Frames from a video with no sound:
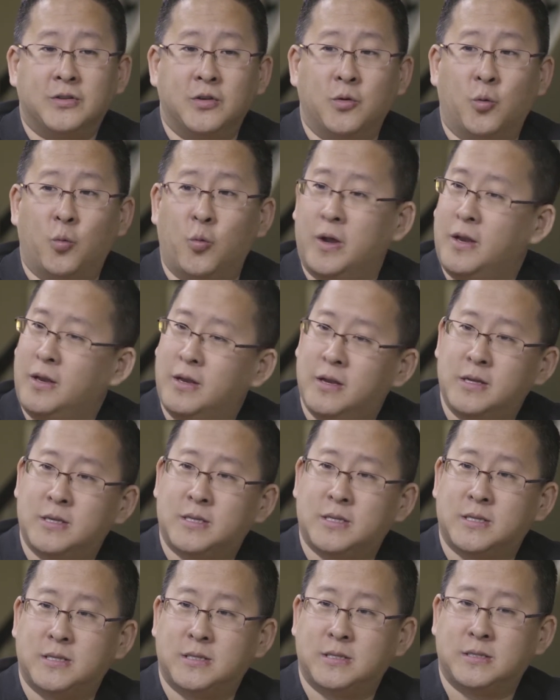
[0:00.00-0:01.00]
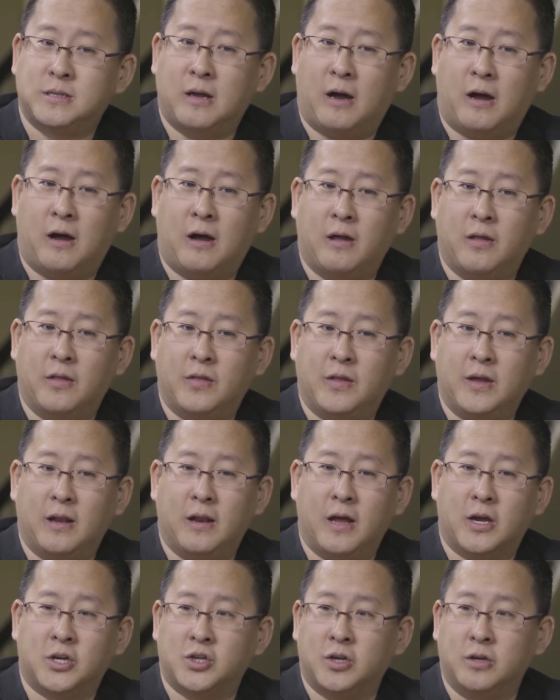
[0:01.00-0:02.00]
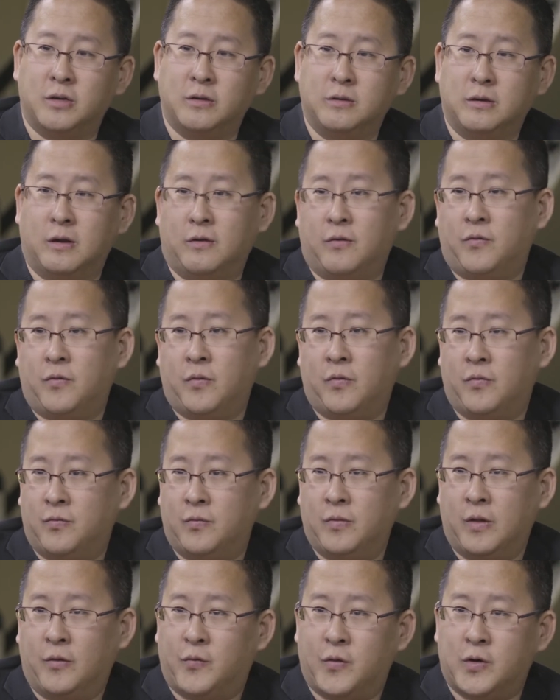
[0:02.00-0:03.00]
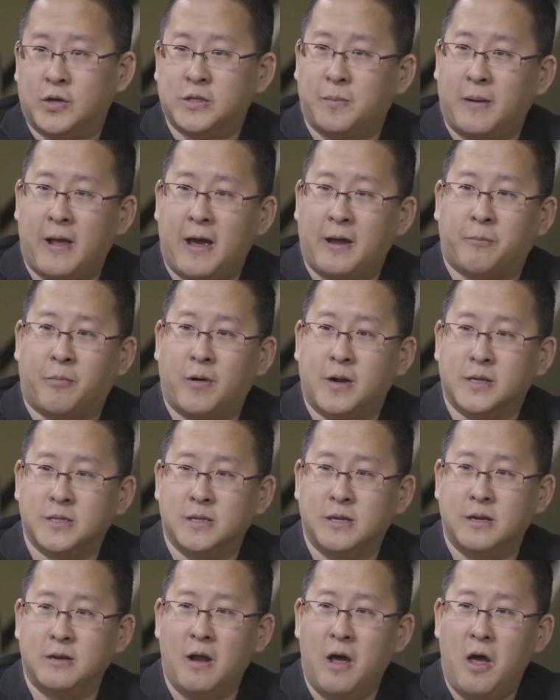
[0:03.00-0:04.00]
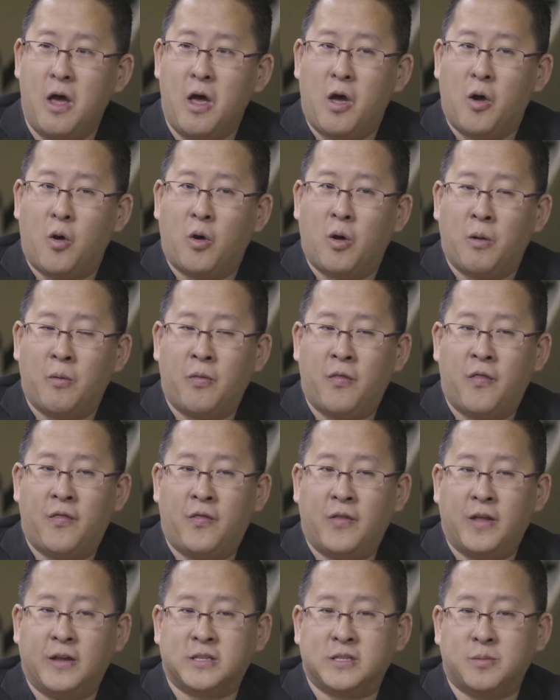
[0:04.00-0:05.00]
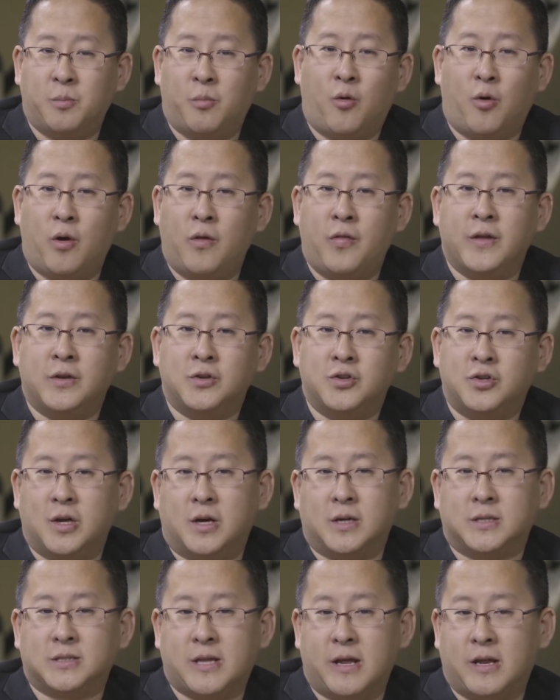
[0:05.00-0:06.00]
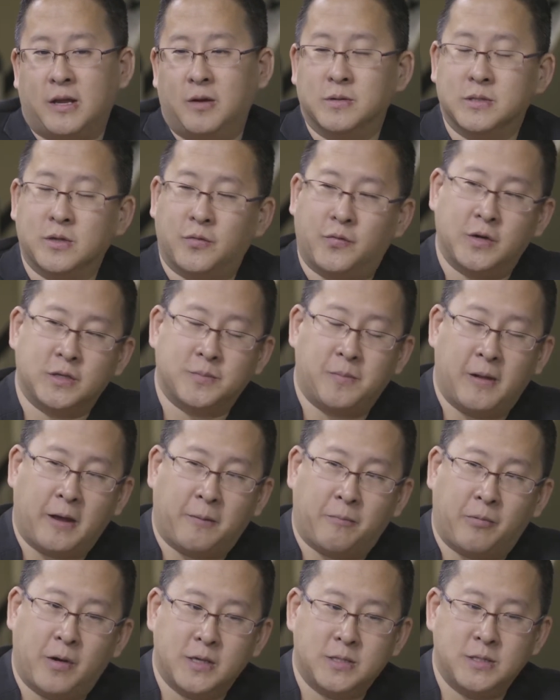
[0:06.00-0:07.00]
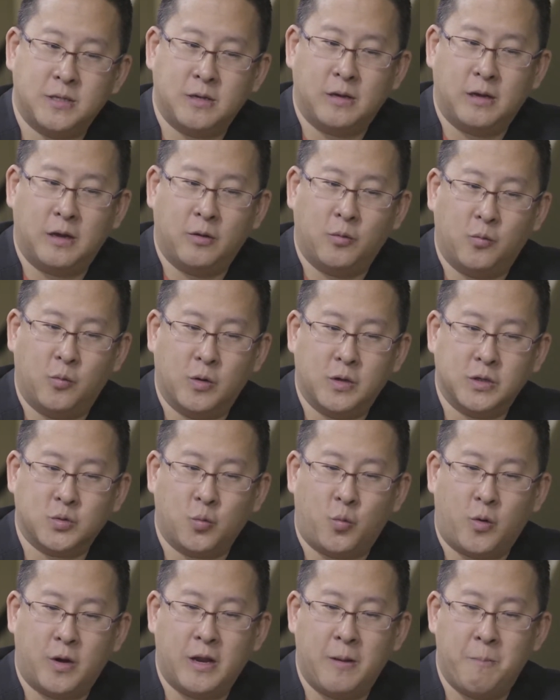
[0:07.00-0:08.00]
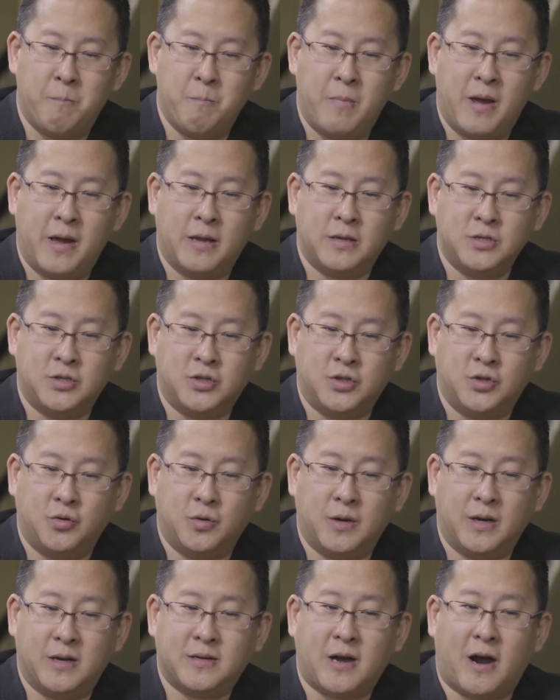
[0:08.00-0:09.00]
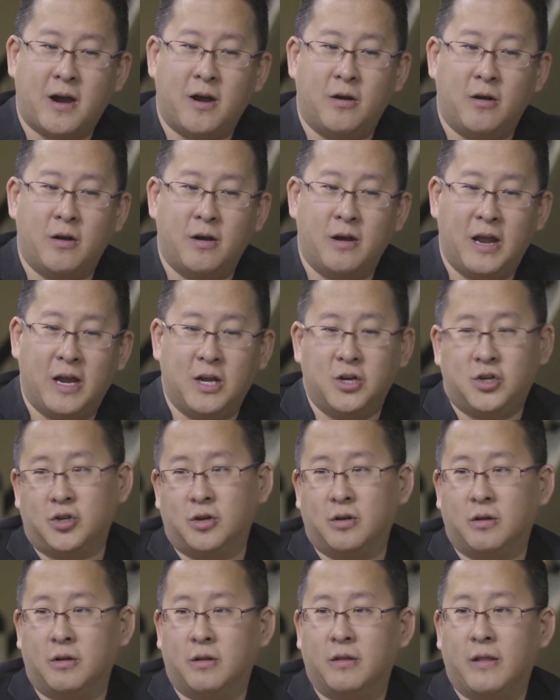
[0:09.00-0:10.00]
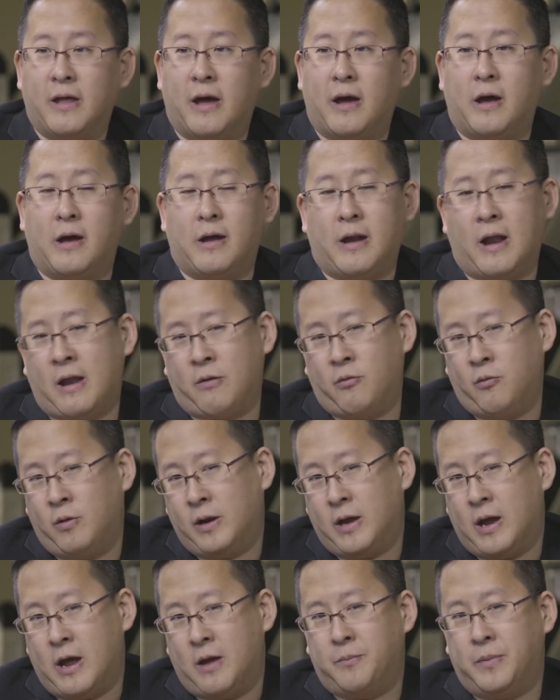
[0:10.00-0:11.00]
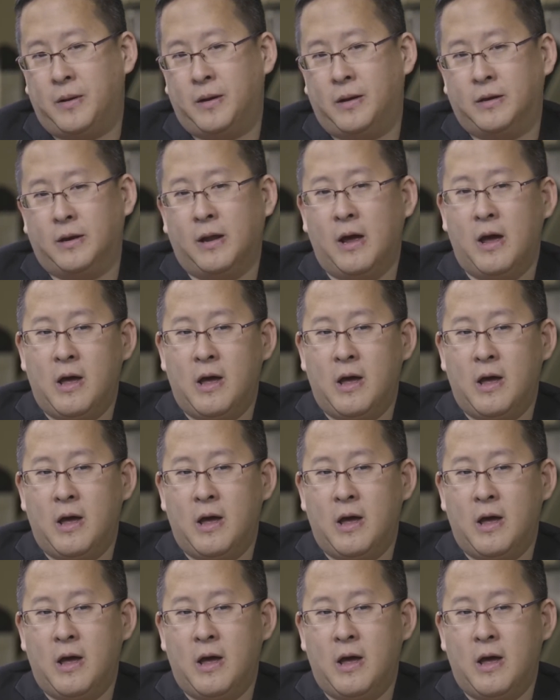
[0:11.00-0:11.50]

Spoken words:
To witness the election of the first Black president. It's more than just that he was the first Black president. It was what it meant to an entire nation that really had been